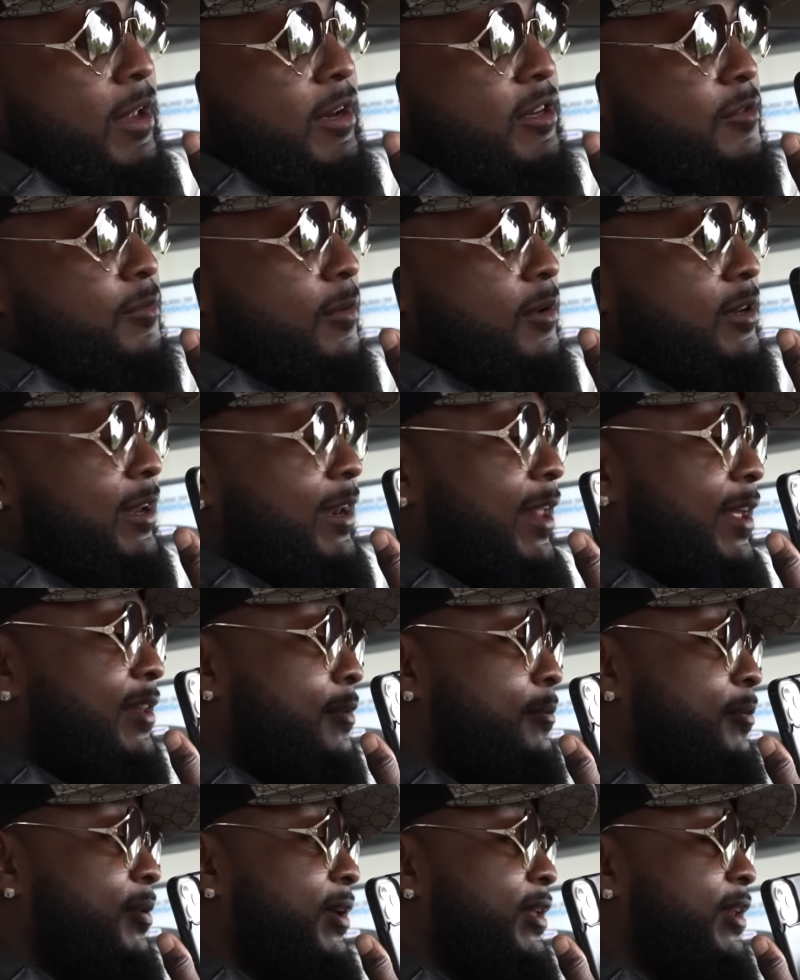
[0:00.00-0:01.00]
Just wanted to let the
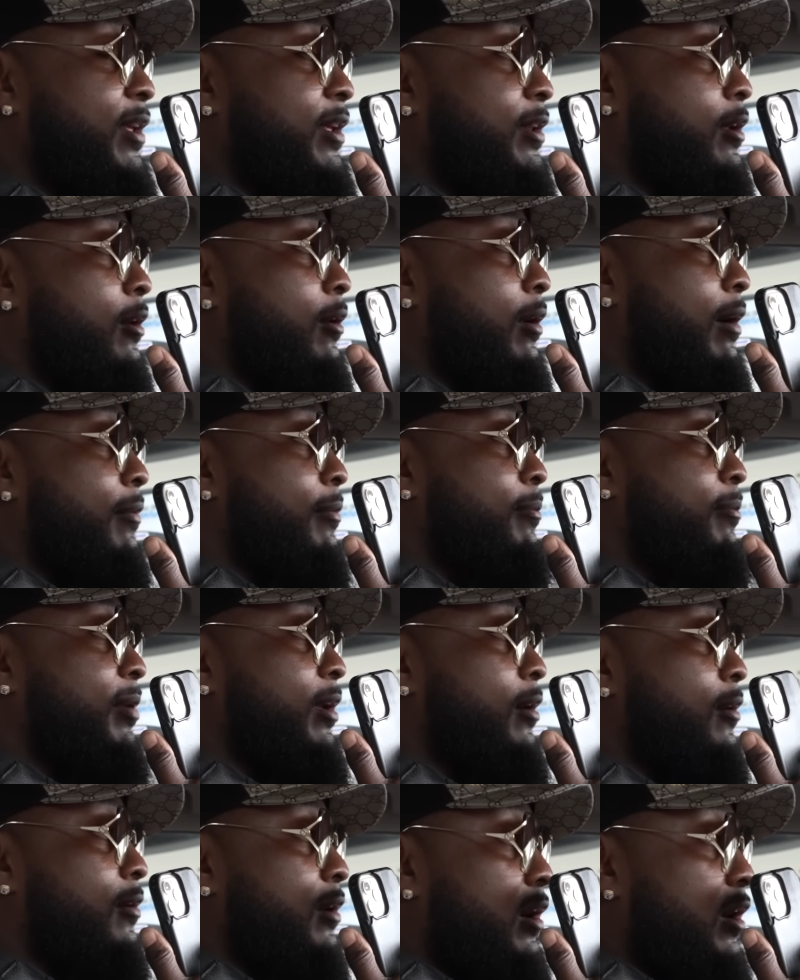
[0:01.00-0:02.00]
PD know I'll be
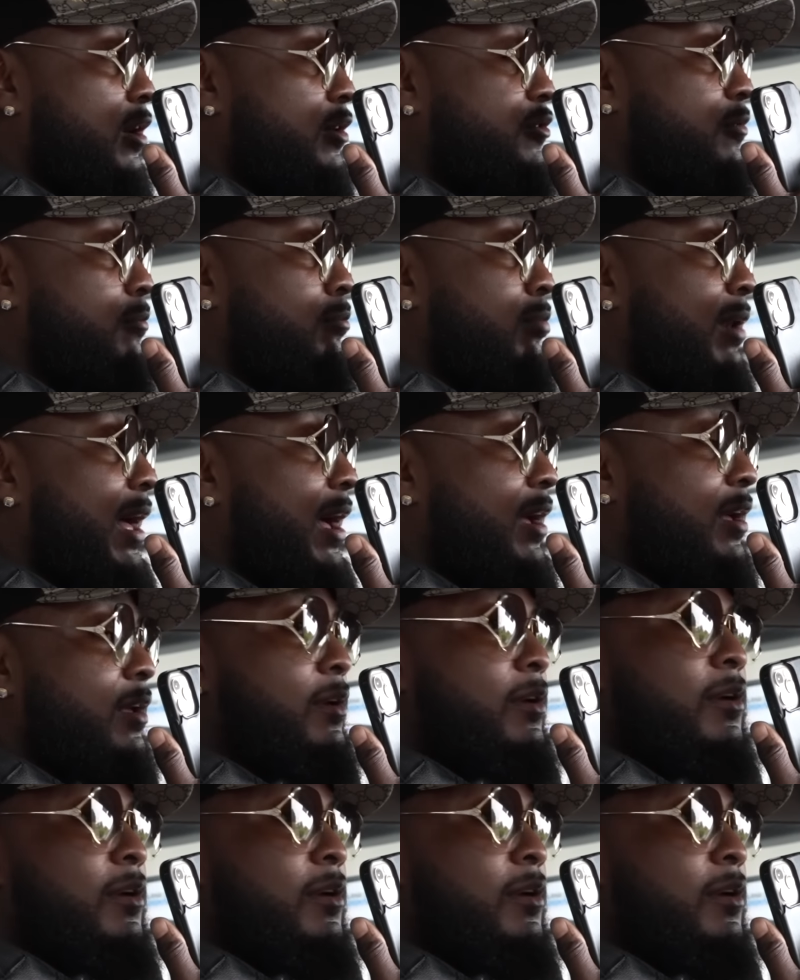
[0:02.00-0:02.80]
on the 100 block.